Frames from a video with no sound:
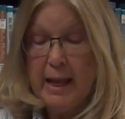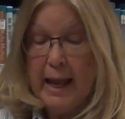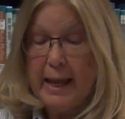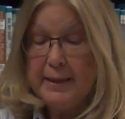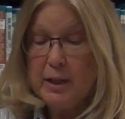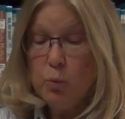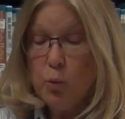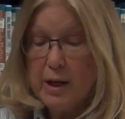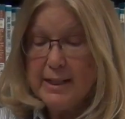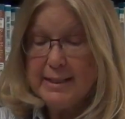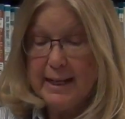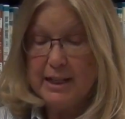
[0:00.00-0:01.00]
And then
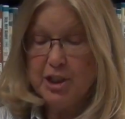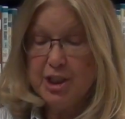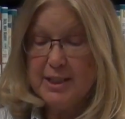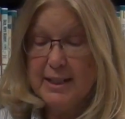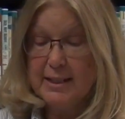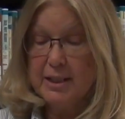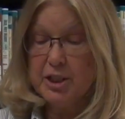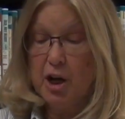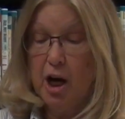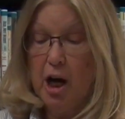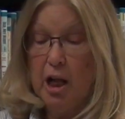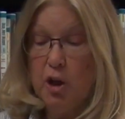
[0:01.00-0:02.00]
one day she sent us
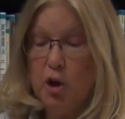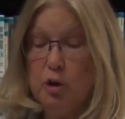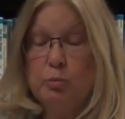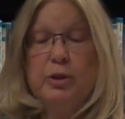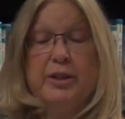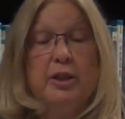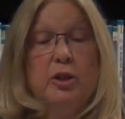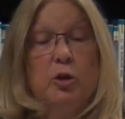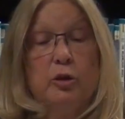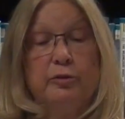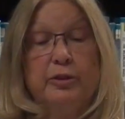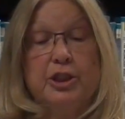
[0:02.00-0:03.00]
all home with a
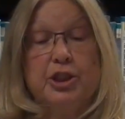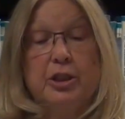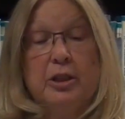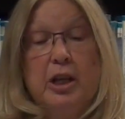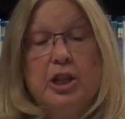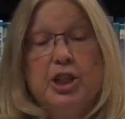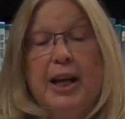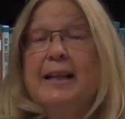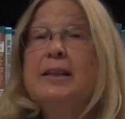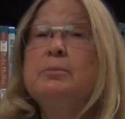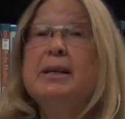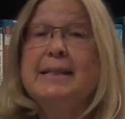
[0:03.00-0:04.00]
goldfish. She
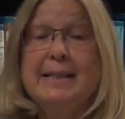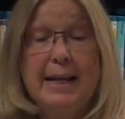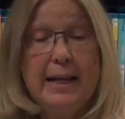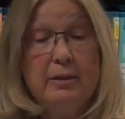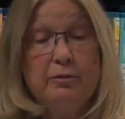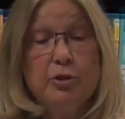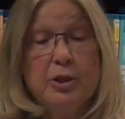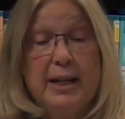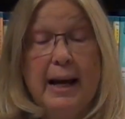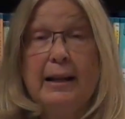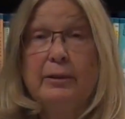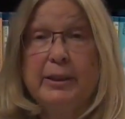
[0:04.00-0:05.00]
got them at 10 for
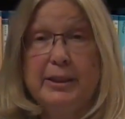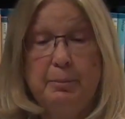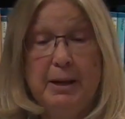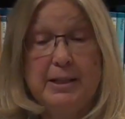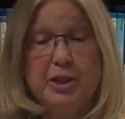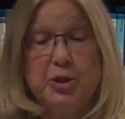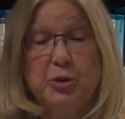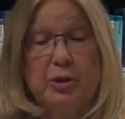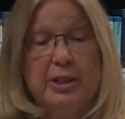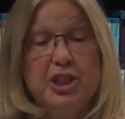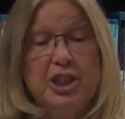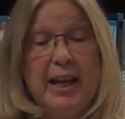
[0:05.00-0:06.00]
$1 at the pet store,
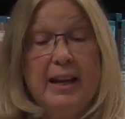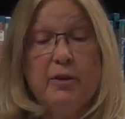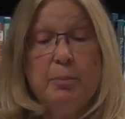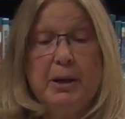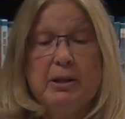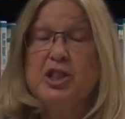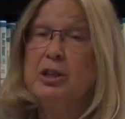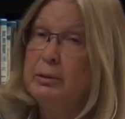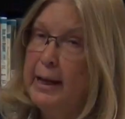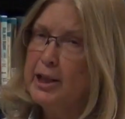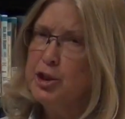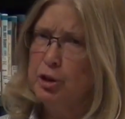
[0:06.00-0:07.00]
and she gave our parents a
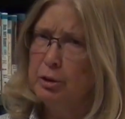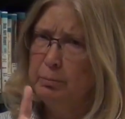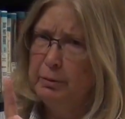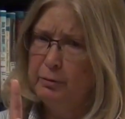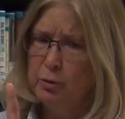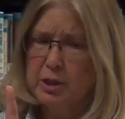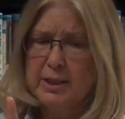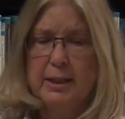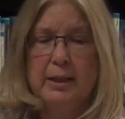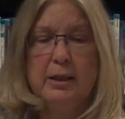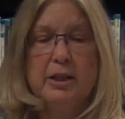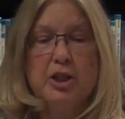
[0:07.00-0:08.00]
lecture before
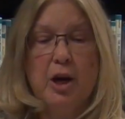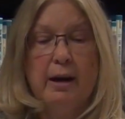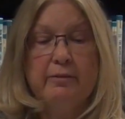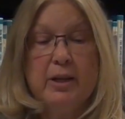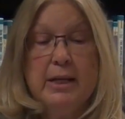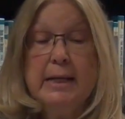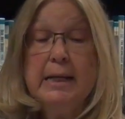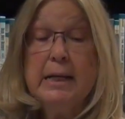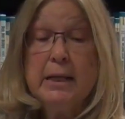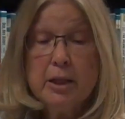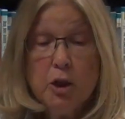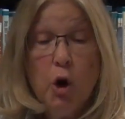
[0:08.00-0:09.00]
sending us off.
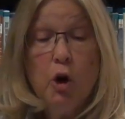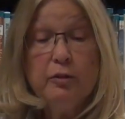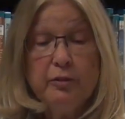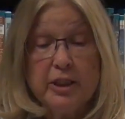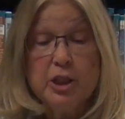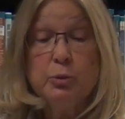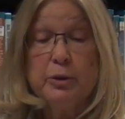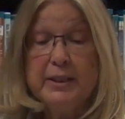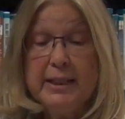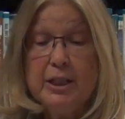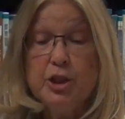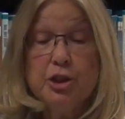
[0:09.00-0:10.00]
The goldfish will
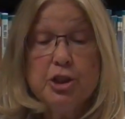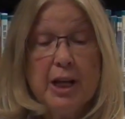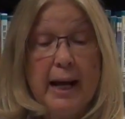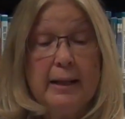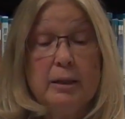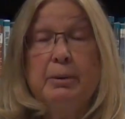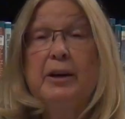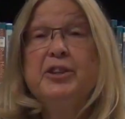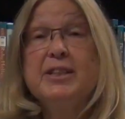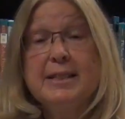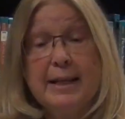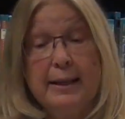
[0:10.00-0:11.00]
teach your child about
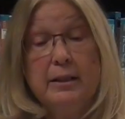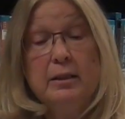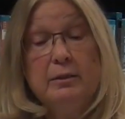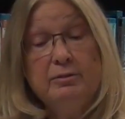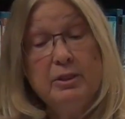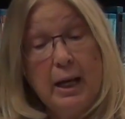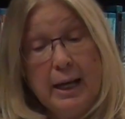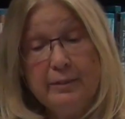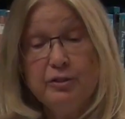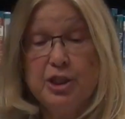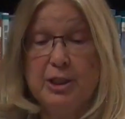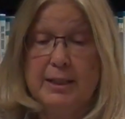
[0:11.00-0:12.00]
the cycle of
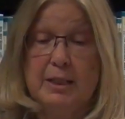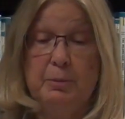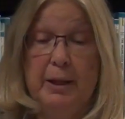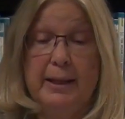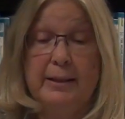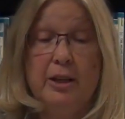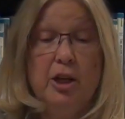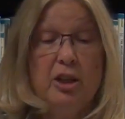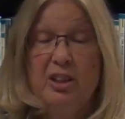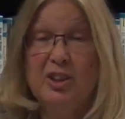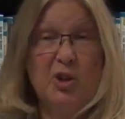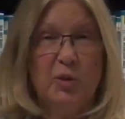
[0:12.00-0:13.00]
life, she explained.
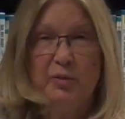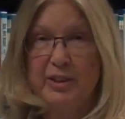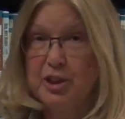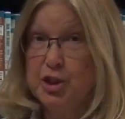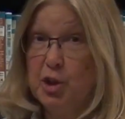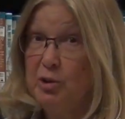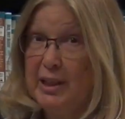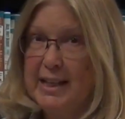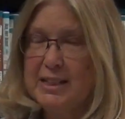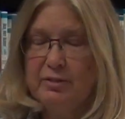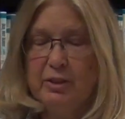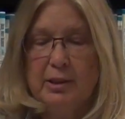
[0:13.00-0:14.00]
Goldfish don't
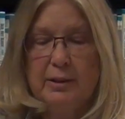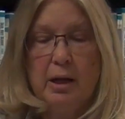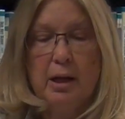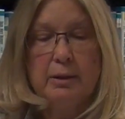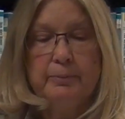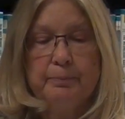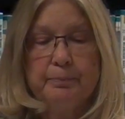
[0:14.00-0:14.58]
last very long.